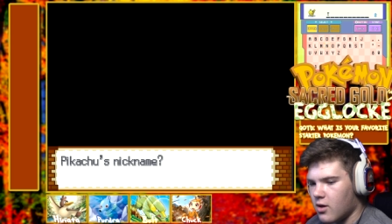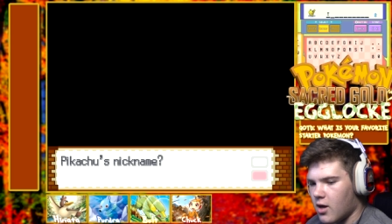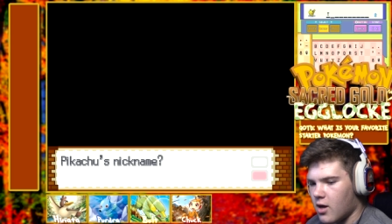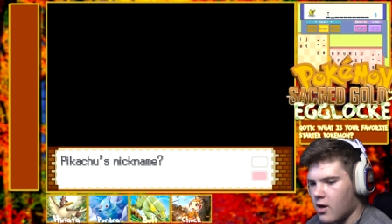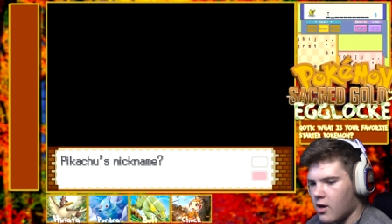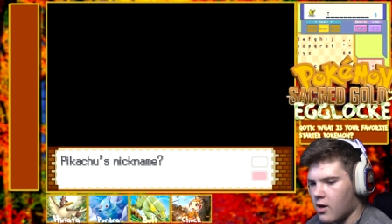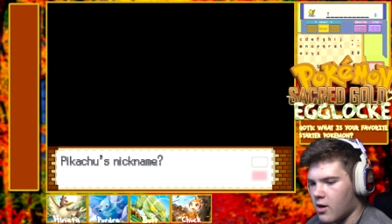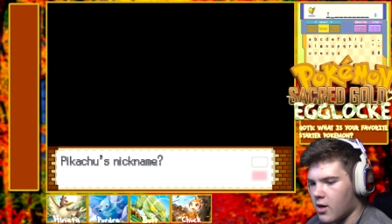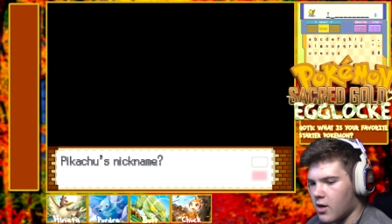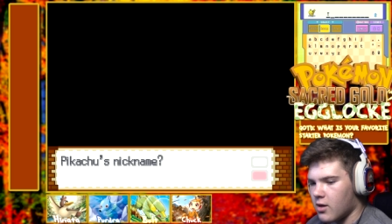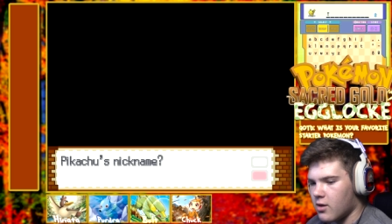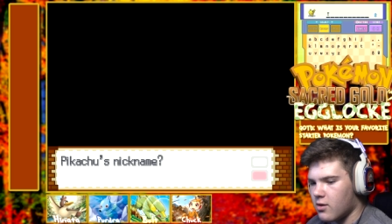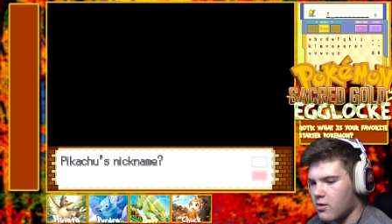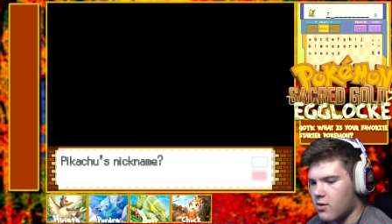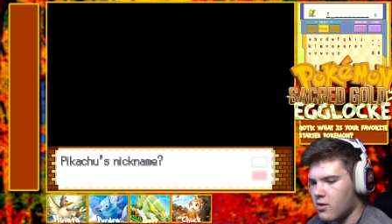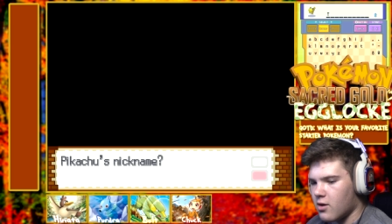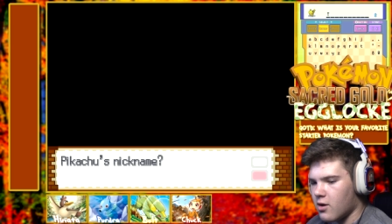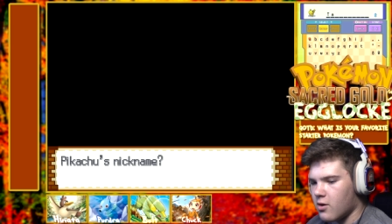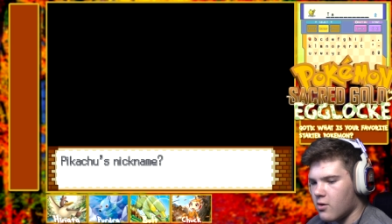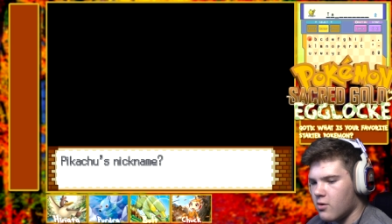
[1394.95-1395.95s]
uh,
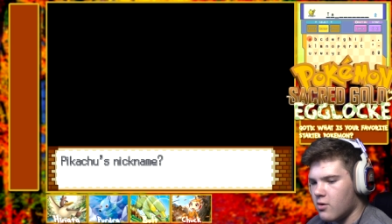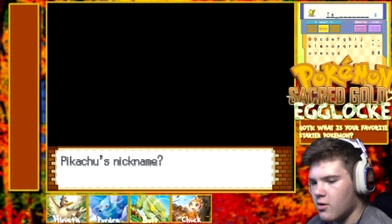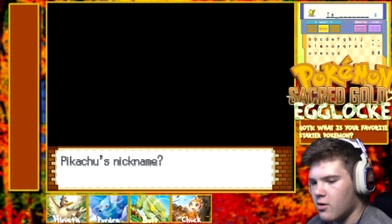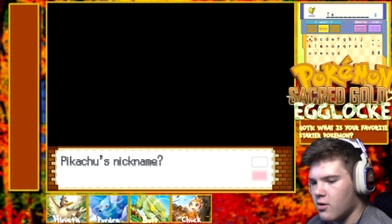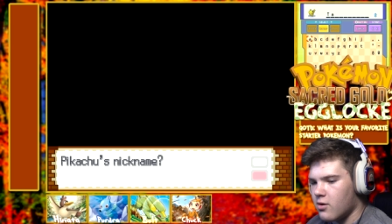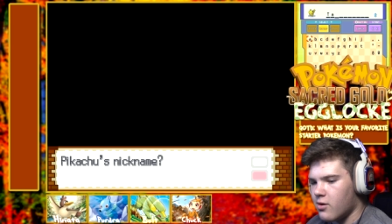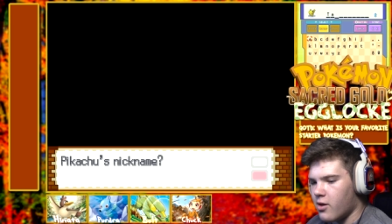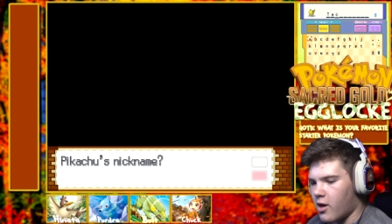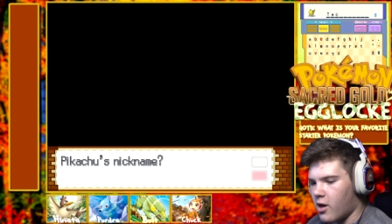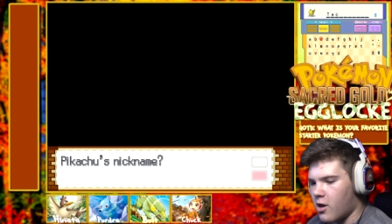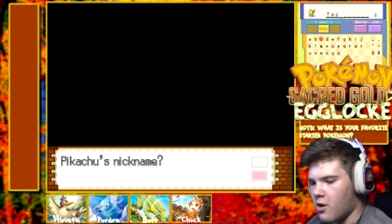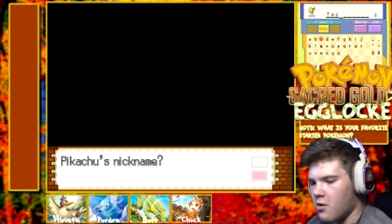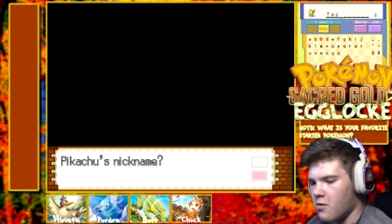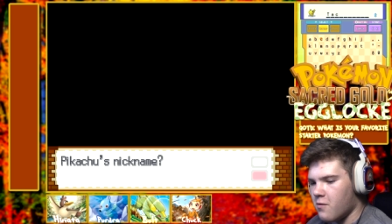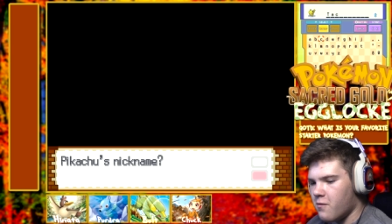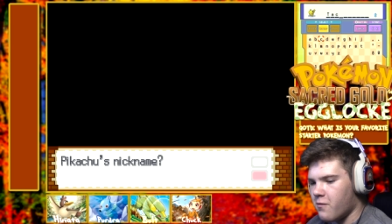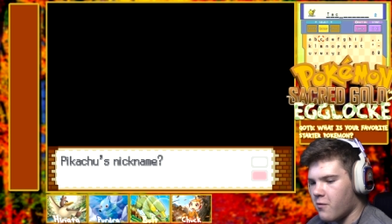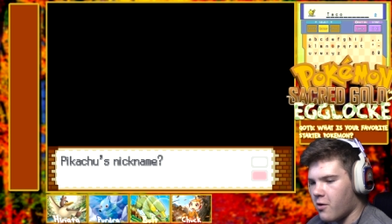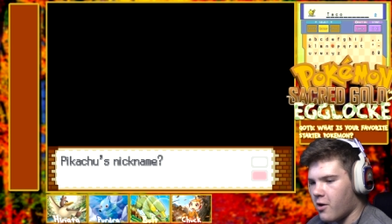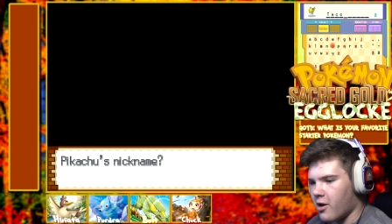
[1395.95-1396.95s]
so thank you
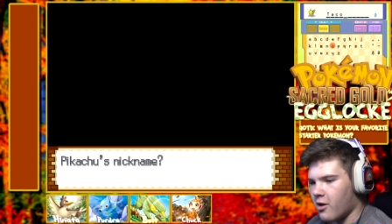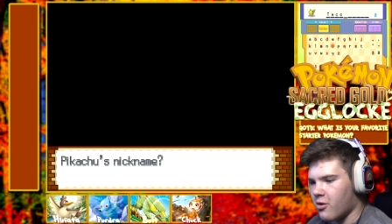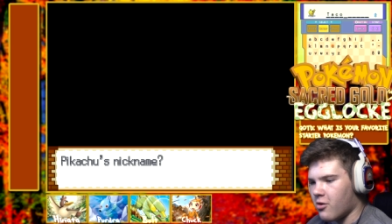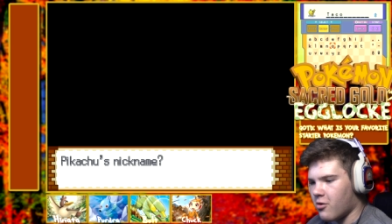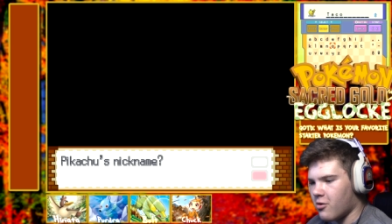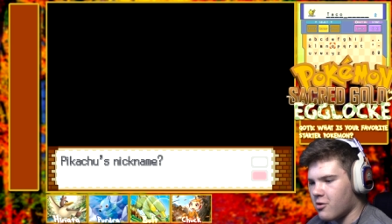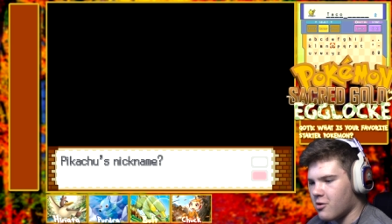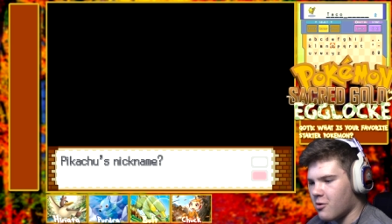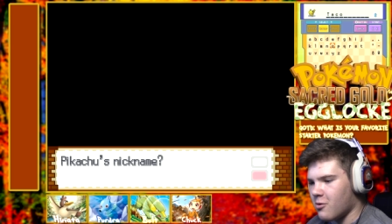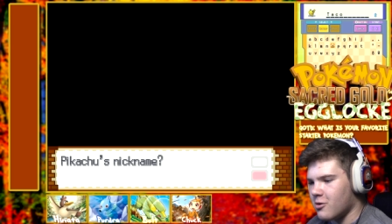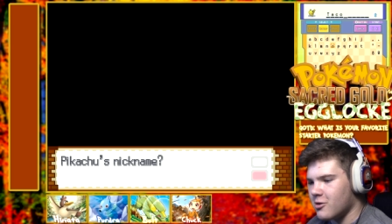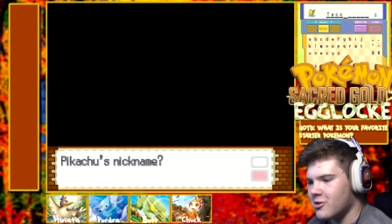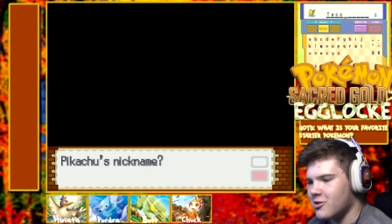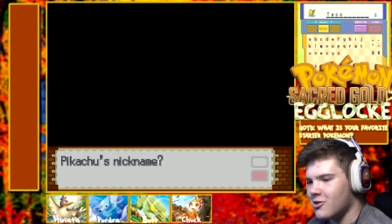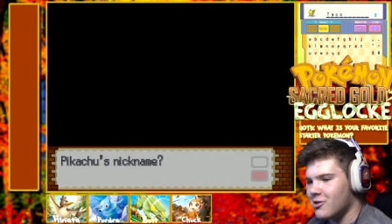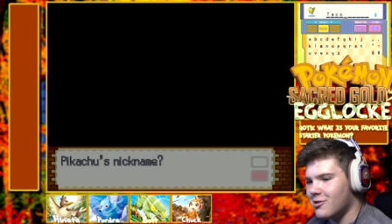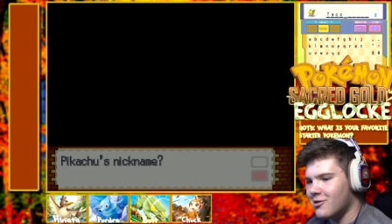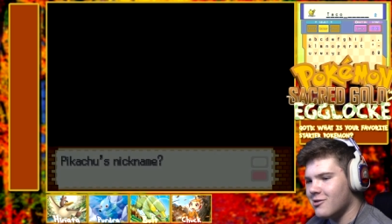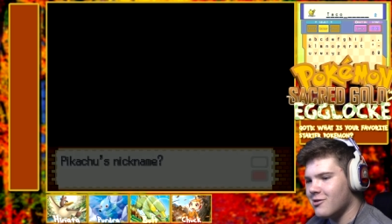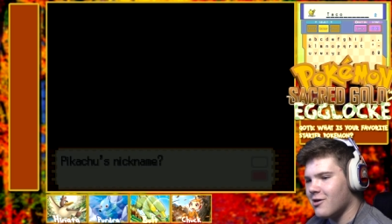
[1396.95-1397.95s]
for answering the
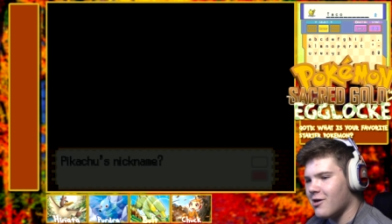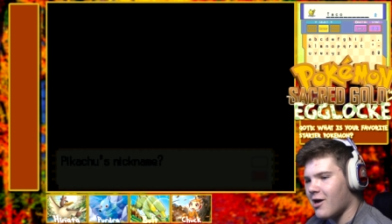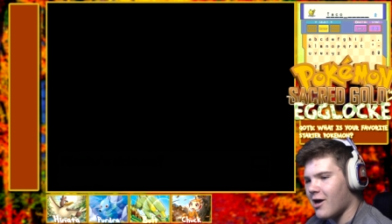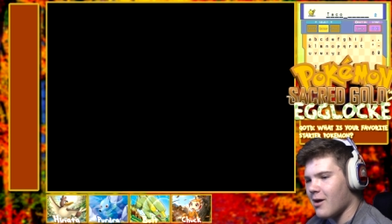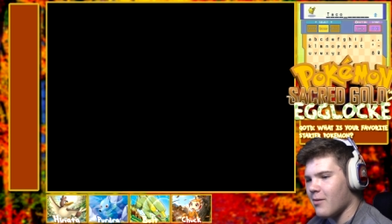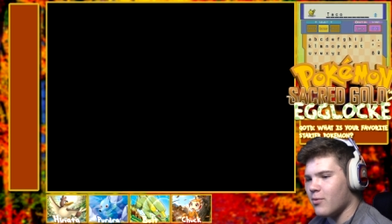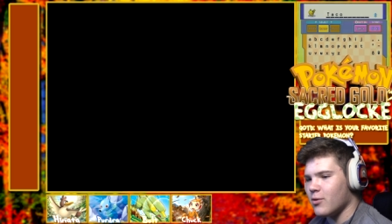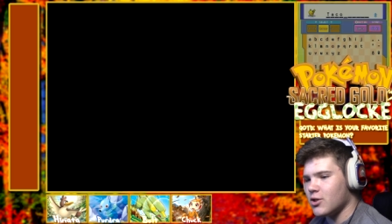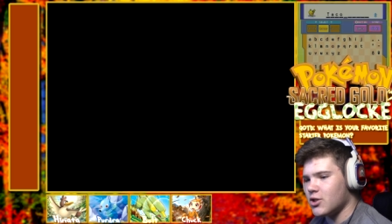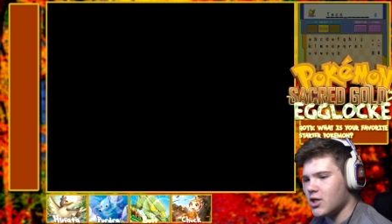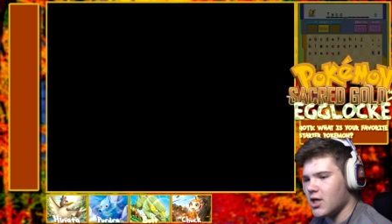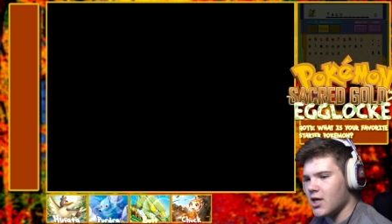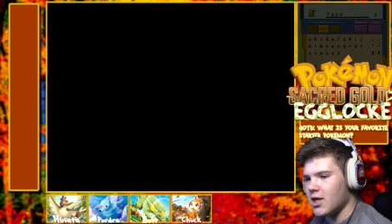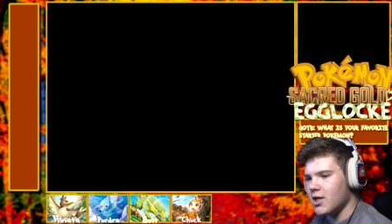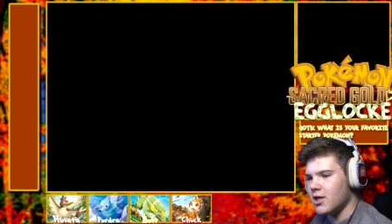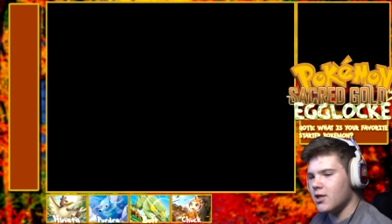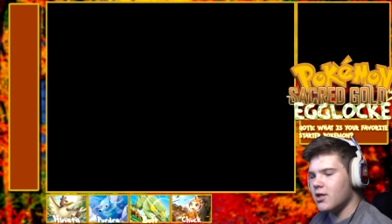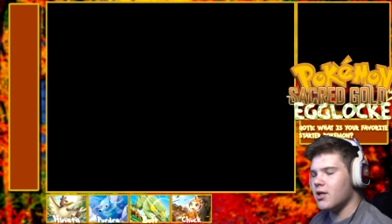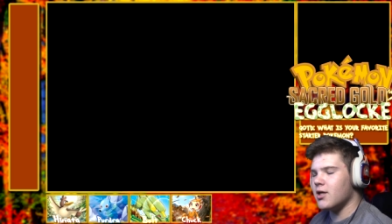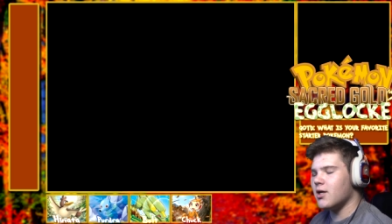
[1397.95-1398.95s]
question. I appreciate
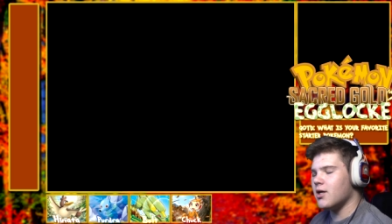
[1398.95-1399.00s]
it.